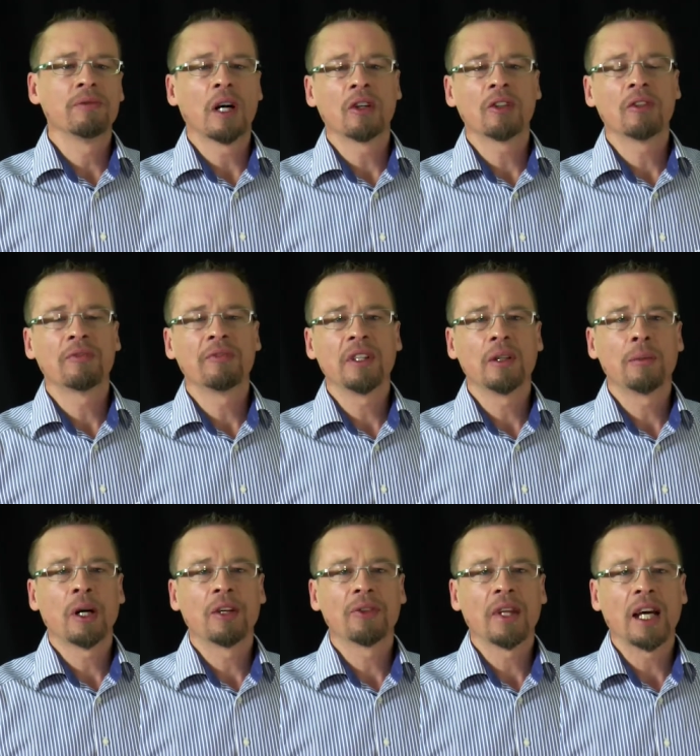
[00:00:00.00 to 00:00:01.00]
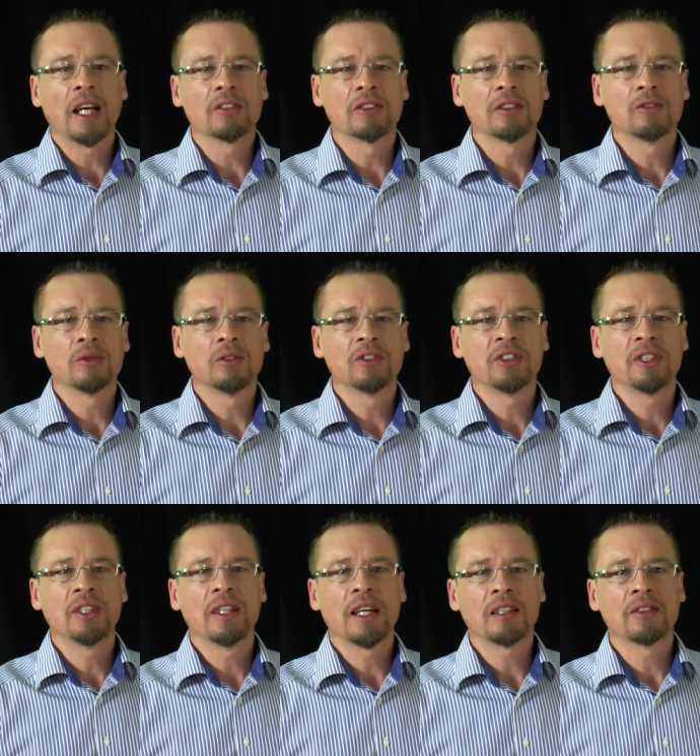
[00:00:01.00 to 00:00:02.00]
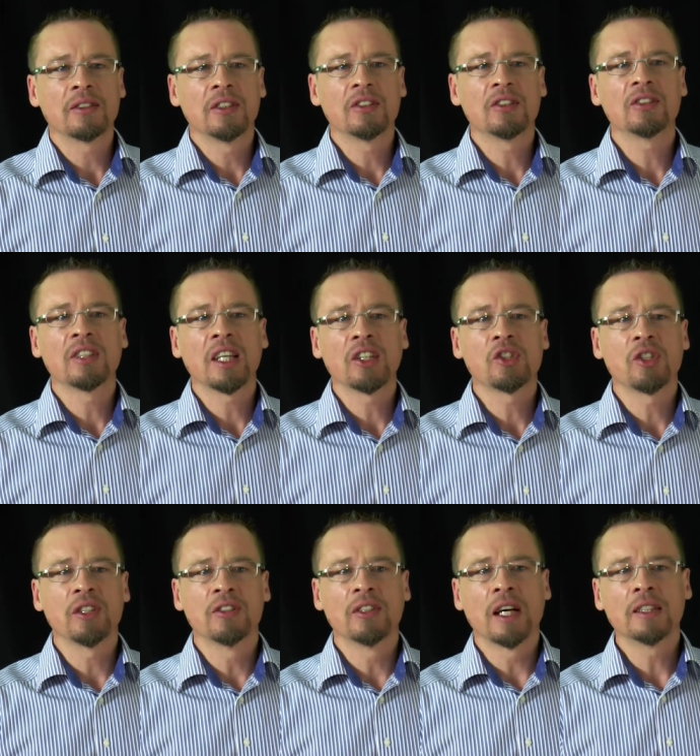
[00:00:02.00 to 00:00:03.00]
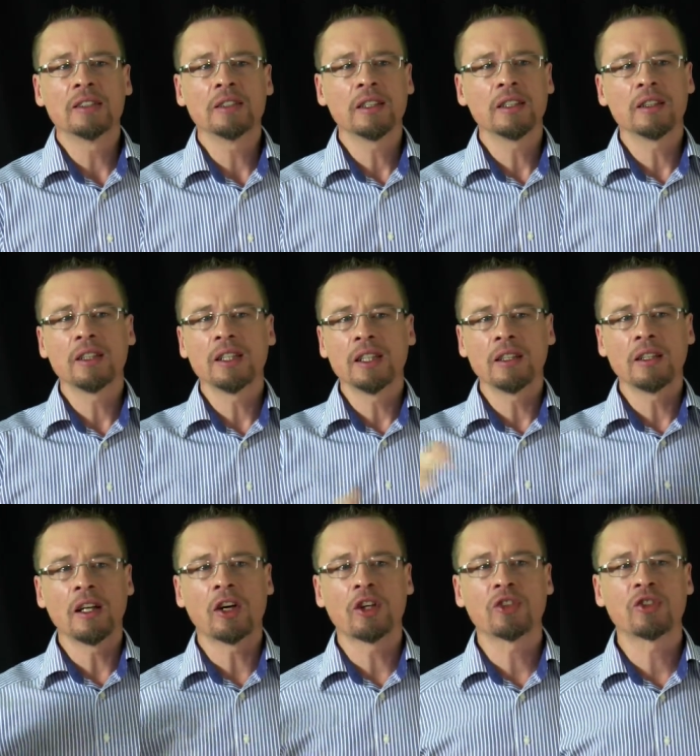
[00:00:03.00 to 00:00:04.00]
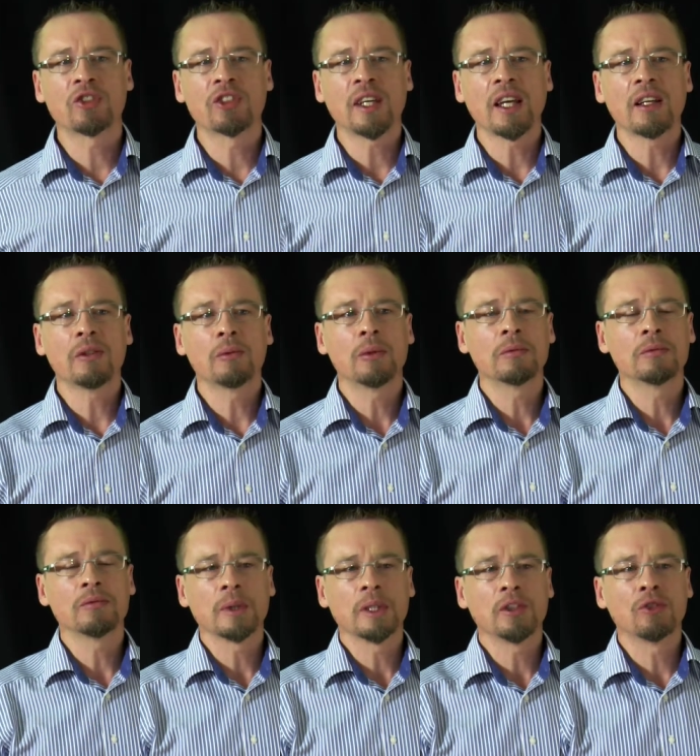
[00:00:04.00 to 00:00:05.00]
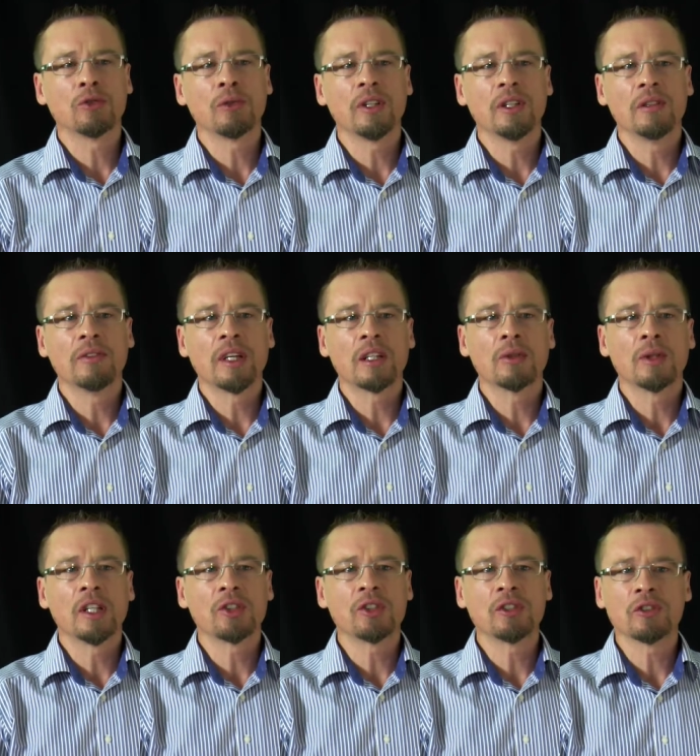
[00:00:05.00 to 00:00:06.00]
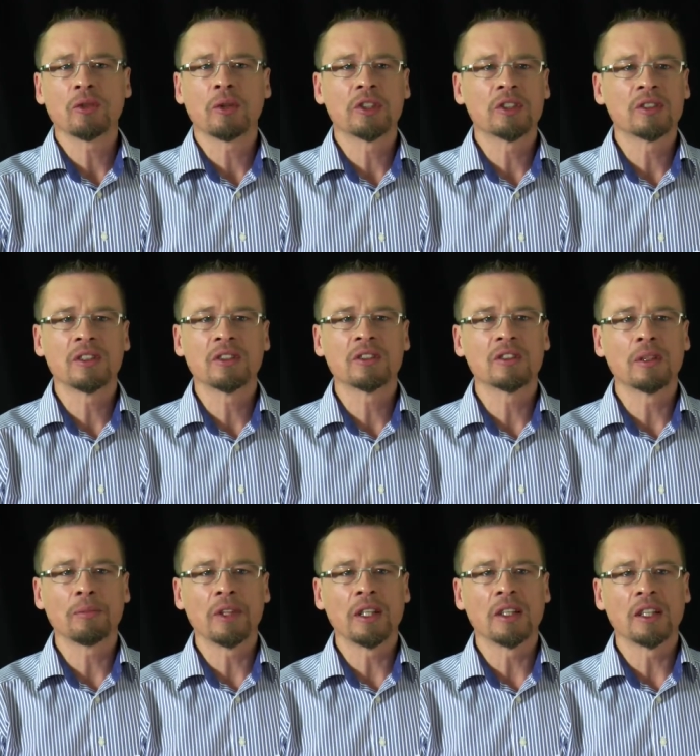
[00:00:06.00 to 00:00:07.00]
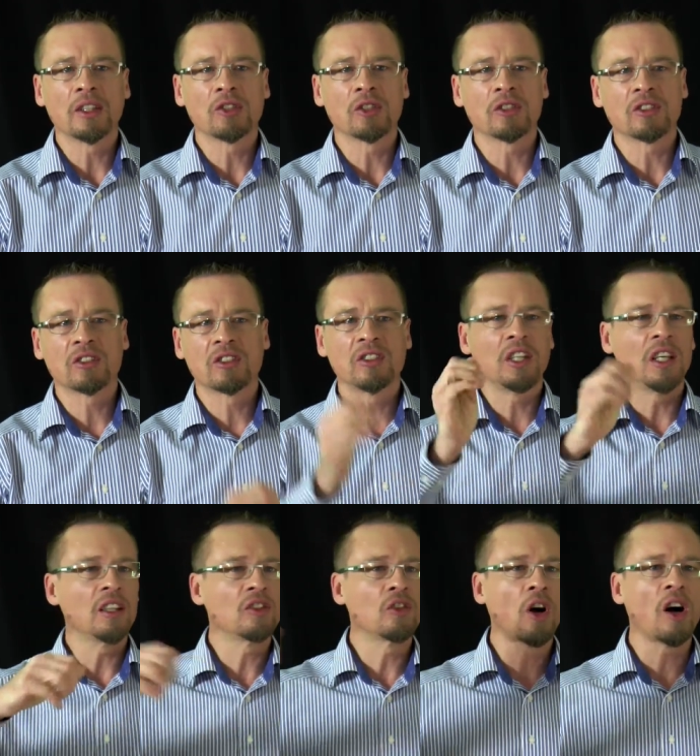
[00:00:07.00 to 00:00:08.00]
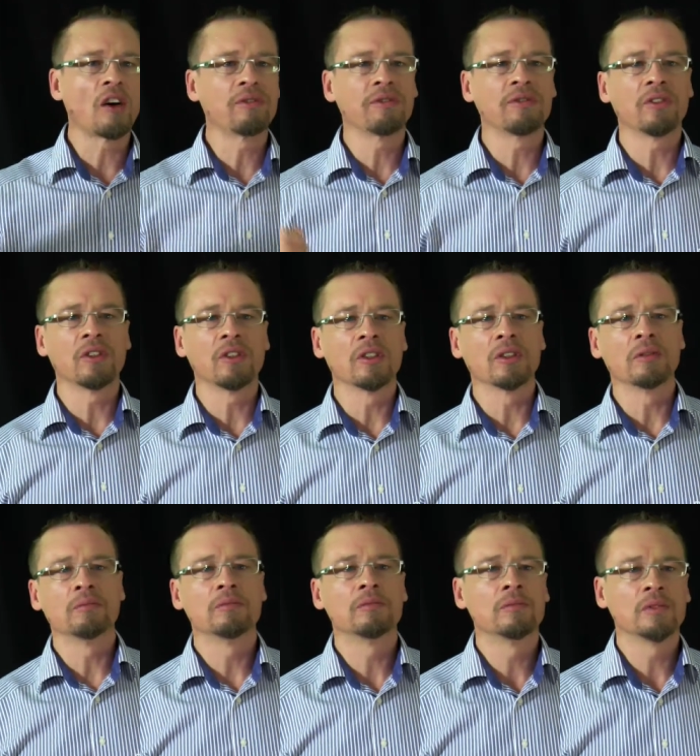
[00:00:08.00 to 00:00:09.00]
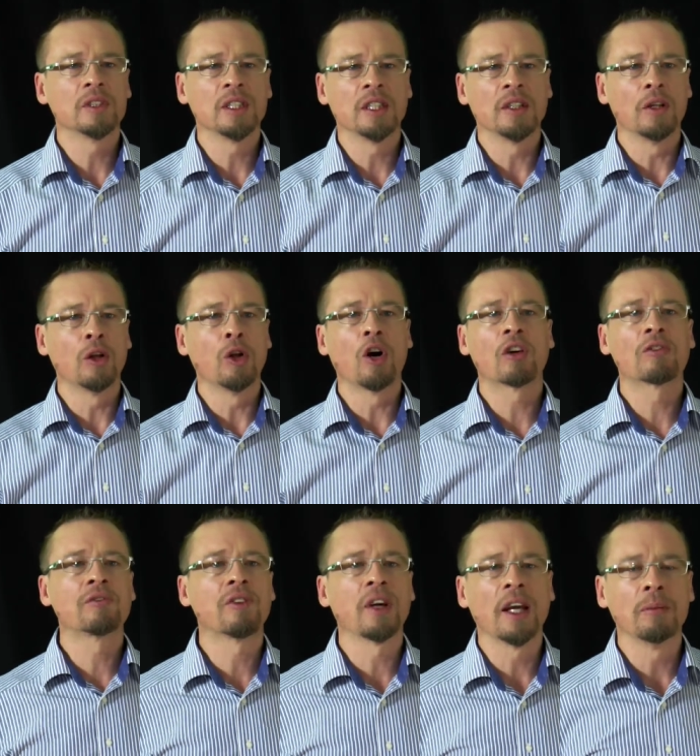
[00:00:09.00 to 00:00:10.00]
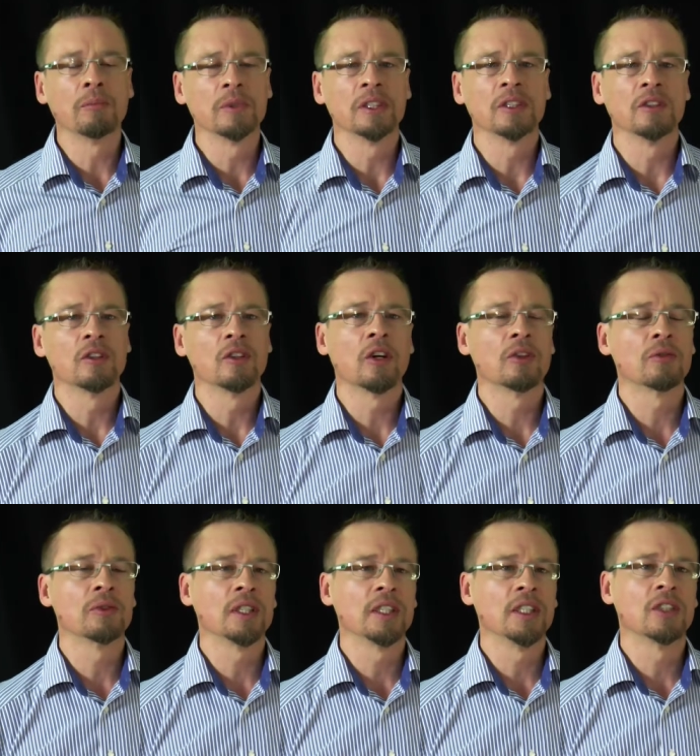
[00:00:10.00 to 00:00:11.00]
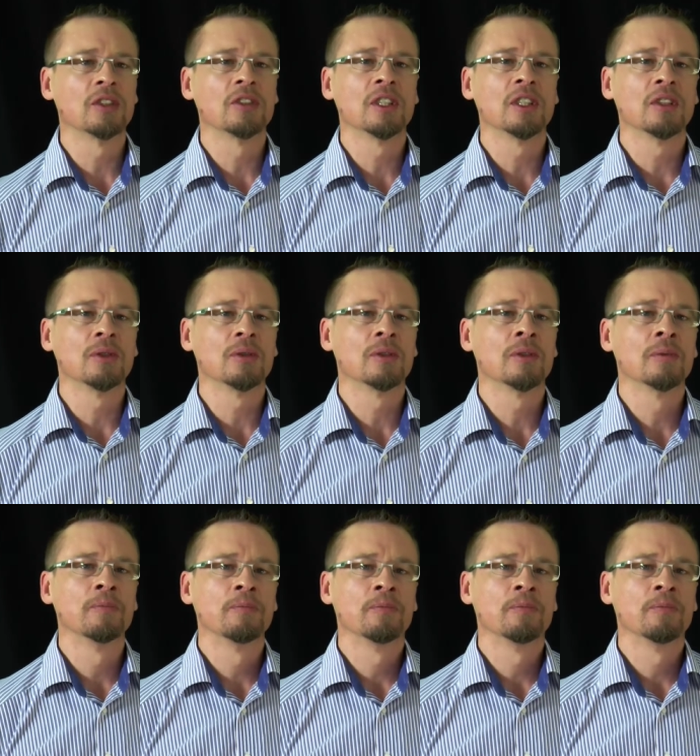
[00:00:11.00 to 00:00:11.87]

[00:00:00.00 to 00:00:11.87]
How do you feel about that? Do you see that this is actually done in the large scale when you do the evaluations, or is this something that just ticked off in the log frame and not really continued?